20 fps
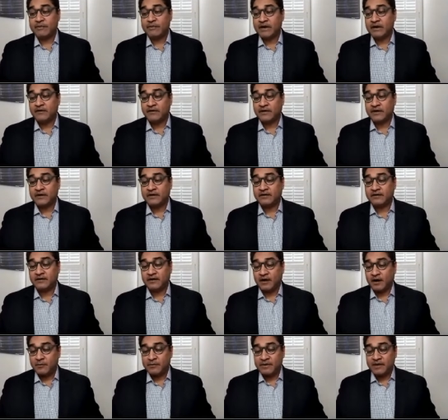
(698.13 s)
be better than
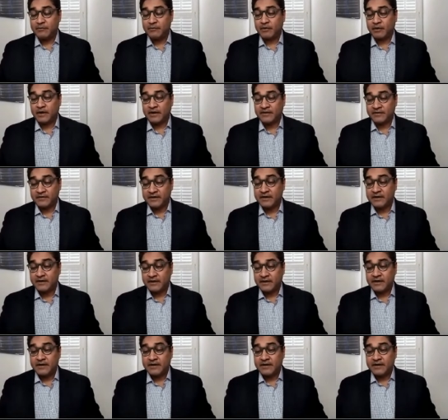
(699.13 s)
our people, I think,